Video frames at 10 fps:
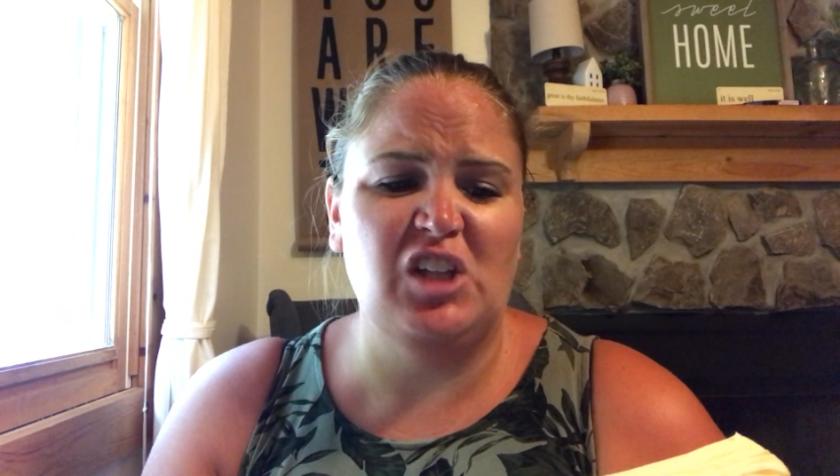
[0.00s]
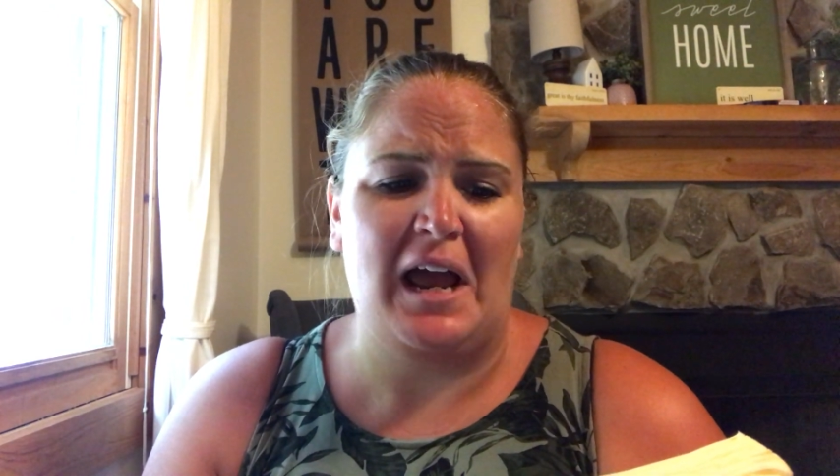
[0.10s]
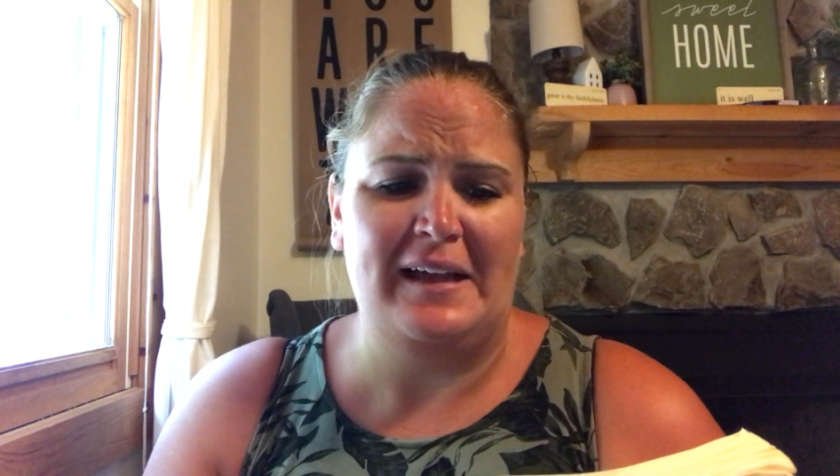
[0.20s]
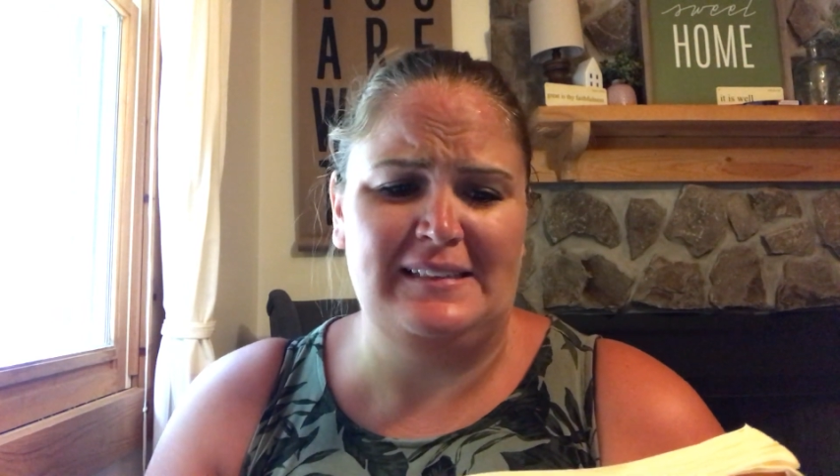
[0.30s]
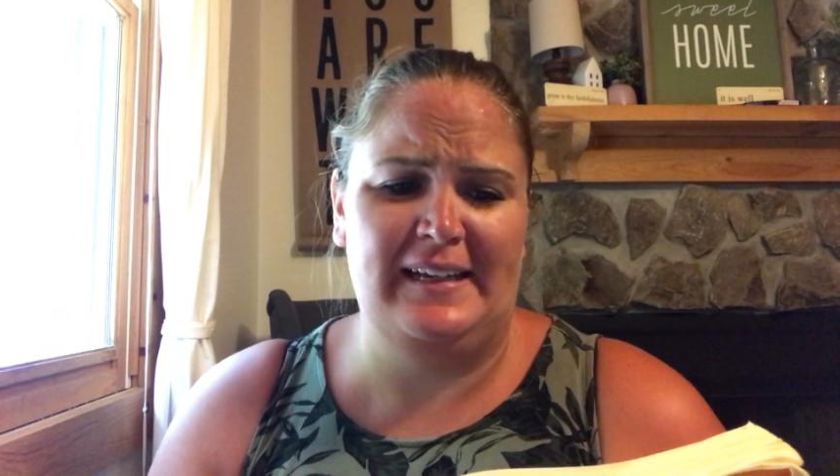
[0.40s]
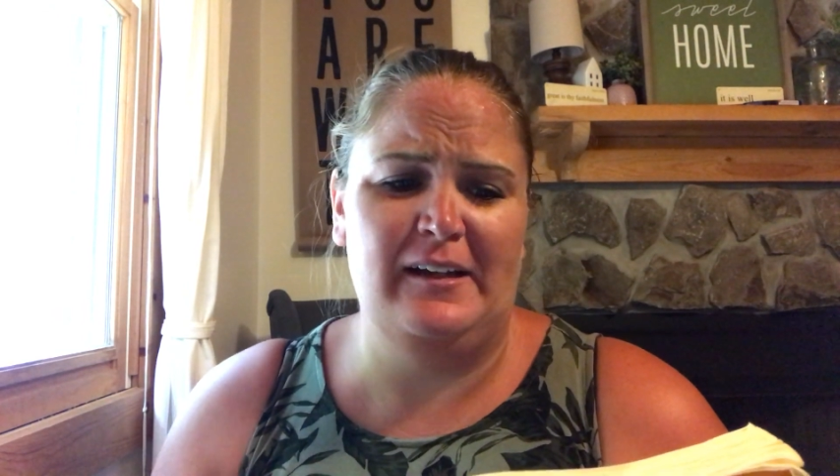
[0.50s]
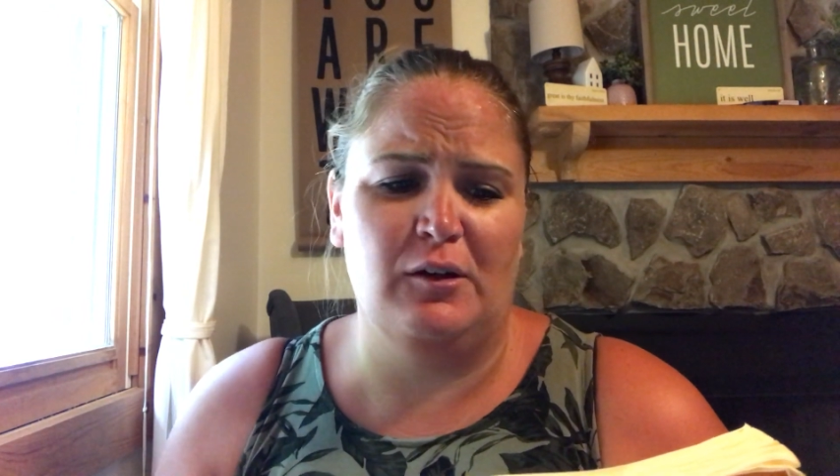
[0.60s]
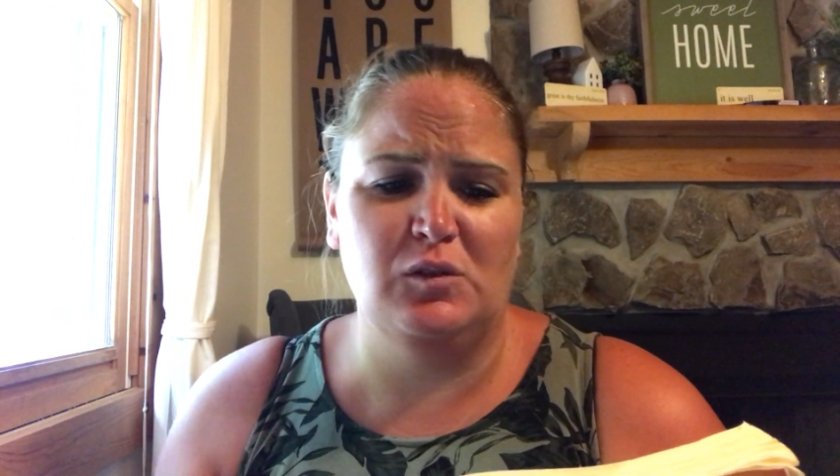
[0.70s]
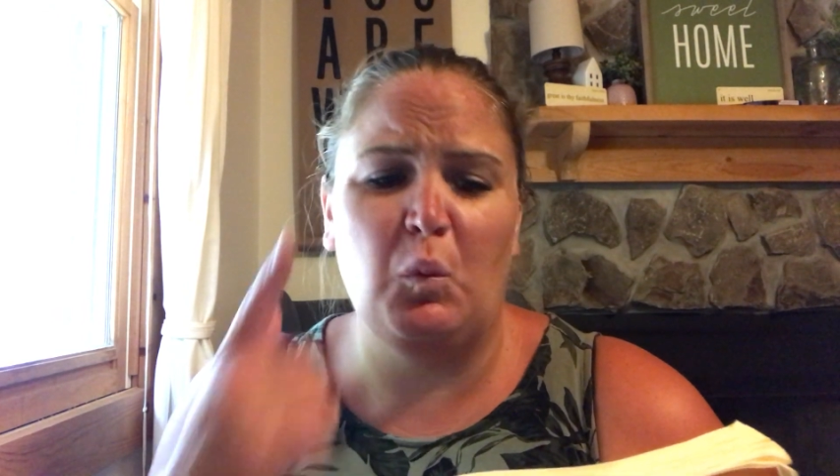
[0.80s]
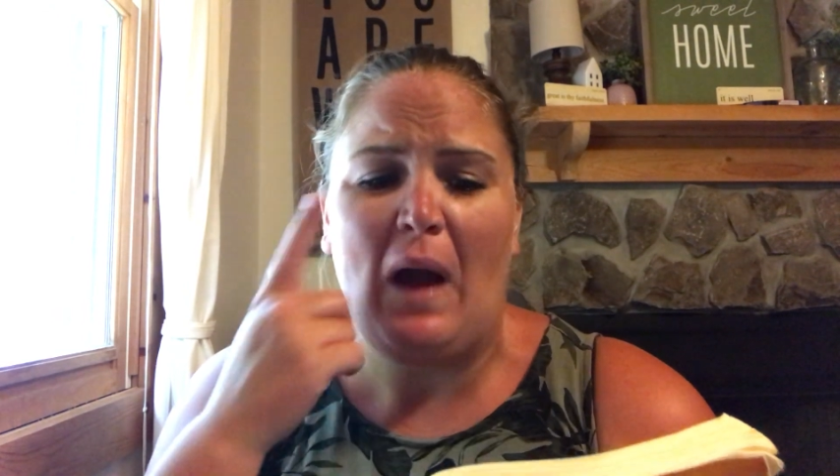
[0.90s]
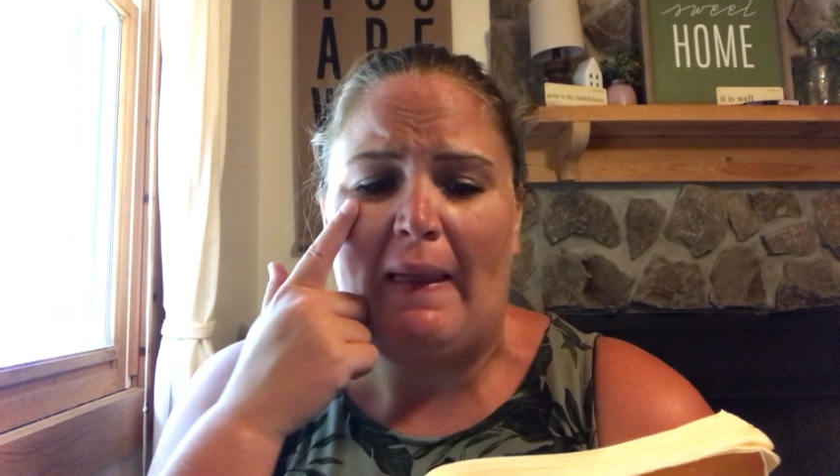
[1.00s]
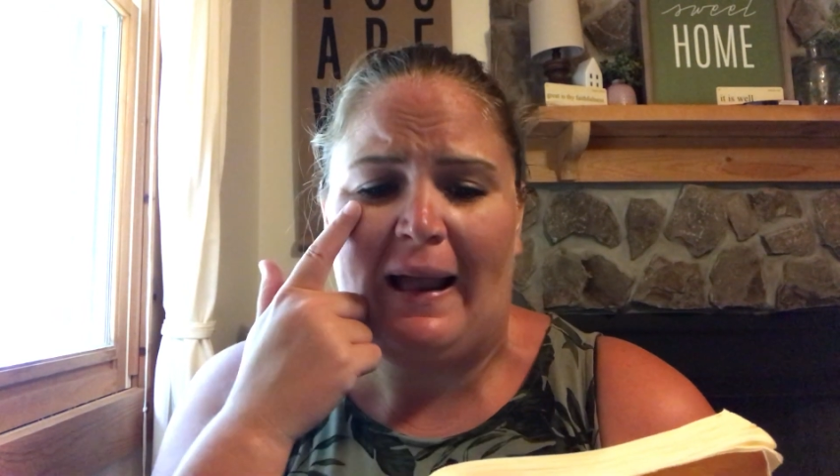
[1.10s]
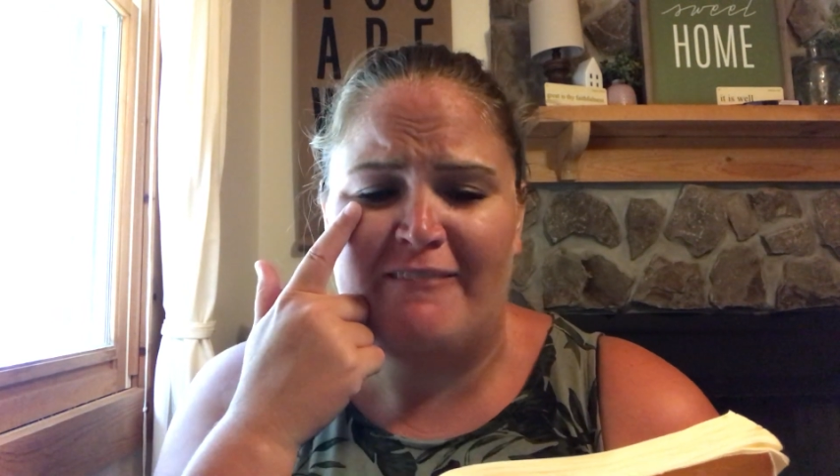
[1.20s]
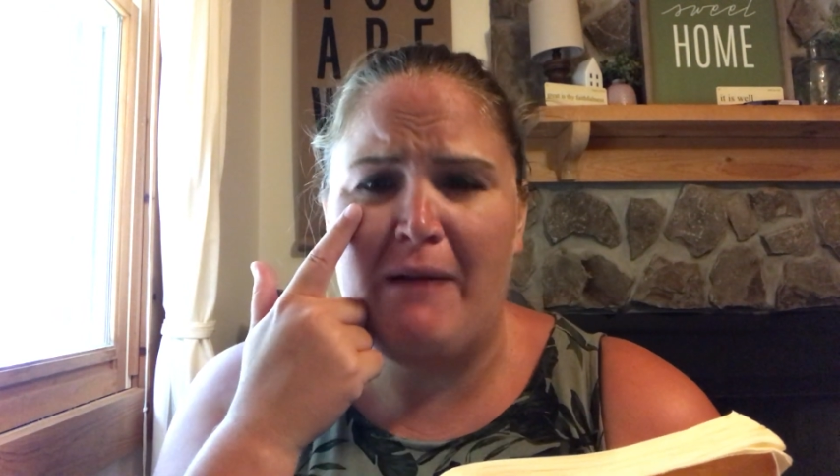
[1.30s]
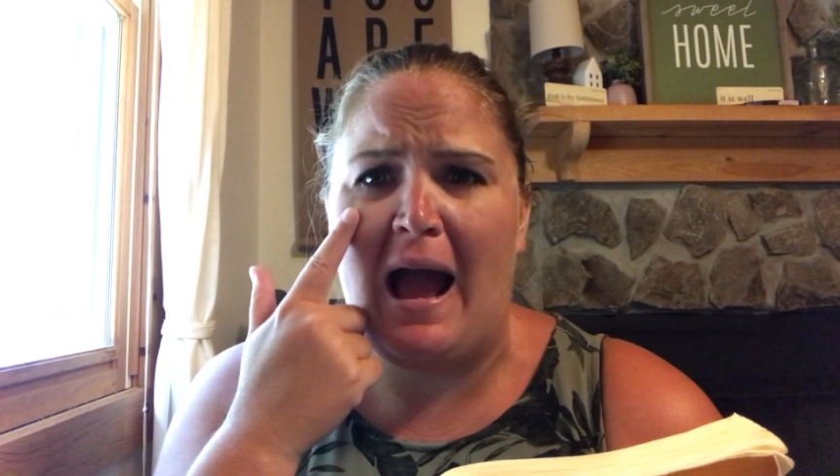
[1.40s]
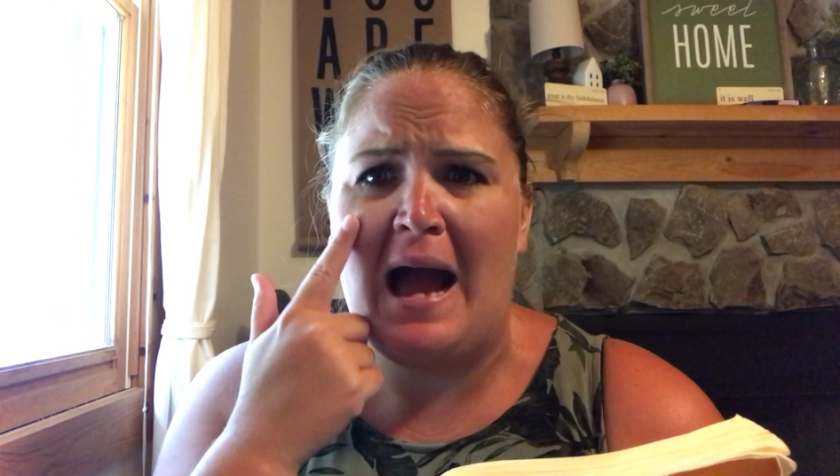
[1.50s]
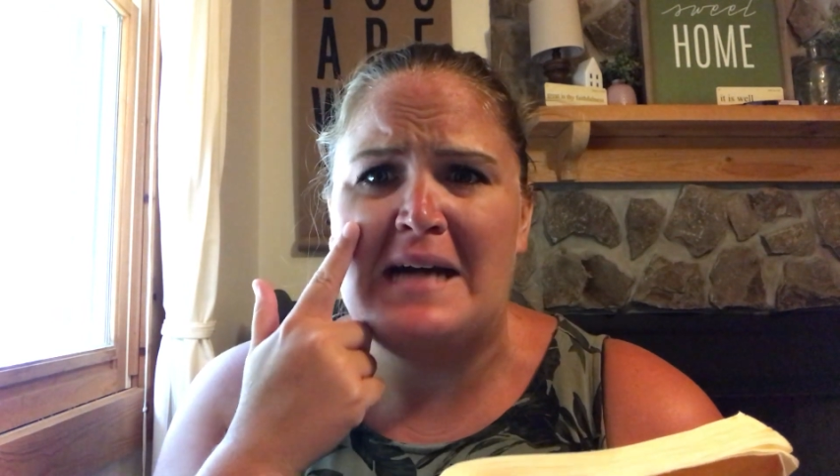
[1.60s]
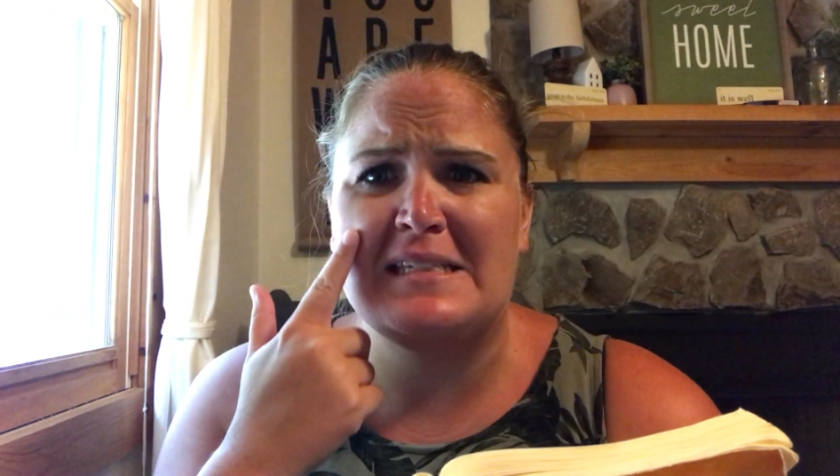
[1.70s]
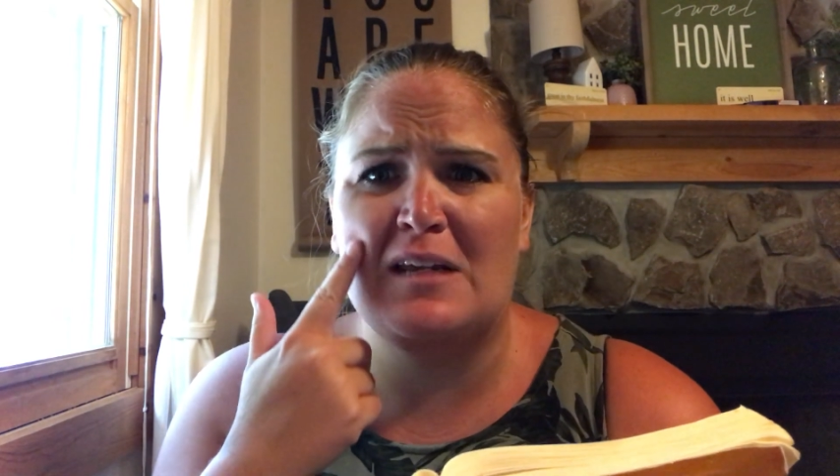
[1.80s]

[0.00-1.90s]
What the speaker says: giant tears well out of my eyes